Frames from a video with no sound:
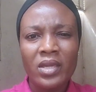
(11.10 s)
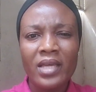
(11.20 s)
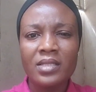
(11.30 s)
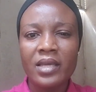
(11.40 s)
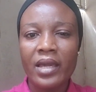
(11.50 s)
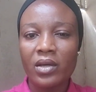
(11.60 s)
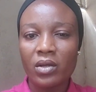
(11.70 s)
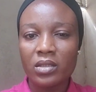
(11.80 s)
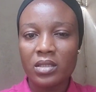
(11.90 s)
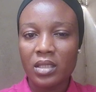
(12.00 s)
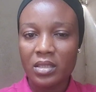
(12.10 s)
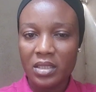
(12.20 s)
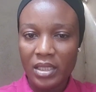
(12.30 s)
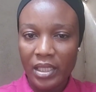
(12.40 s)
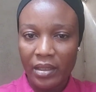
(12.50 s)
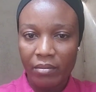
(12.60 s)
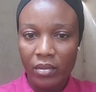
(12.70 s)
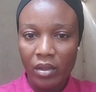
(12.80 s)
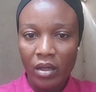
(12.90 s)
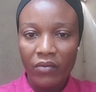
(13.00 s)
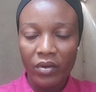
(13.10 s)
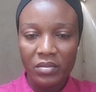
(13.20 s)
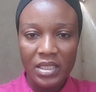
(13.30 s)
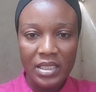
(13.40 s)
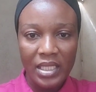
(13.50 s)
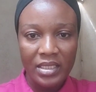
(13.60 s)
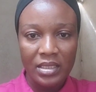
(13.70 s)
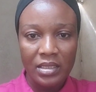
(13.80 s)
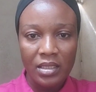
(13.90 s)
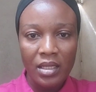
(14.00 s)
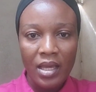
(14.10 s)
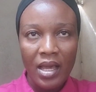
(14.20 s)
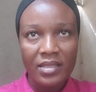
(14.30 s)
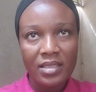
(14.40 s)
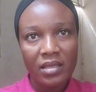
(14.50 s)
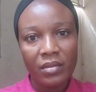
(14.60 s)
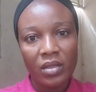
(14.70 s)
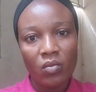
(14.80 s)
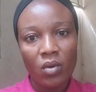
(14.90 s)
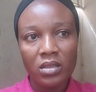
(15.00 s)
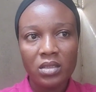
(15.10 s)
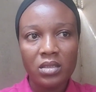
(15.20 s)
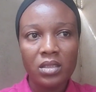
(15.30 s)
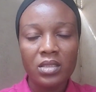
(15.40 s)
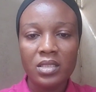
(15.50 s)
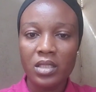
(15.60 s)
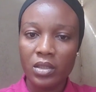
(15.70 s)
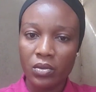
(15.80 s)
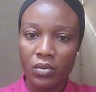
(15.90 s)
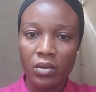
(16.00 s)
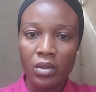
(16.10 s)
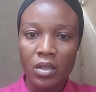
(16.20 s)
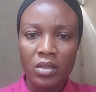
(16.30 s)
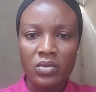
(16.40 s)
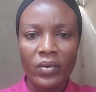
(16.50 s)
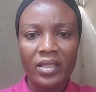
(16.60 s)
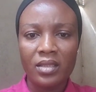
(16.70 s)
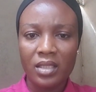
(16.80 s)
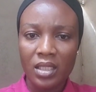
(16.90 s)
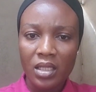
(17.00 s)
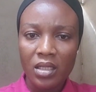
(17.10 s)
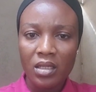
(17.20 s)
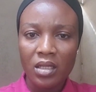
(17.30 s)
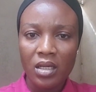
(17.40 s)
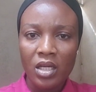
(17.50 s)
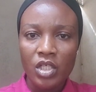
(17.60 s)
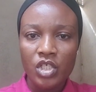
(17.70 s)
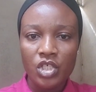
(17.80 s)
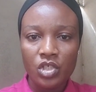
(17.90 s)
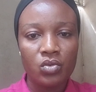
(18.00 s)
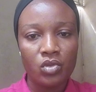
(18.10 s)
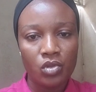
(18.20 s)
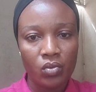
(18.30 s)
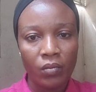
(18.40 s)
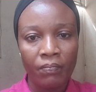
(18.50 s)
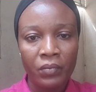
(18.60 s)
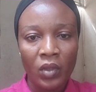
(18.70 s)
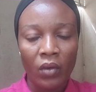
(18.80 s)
So yesterday I got a DM from this lady asking me what skill do I think she should do.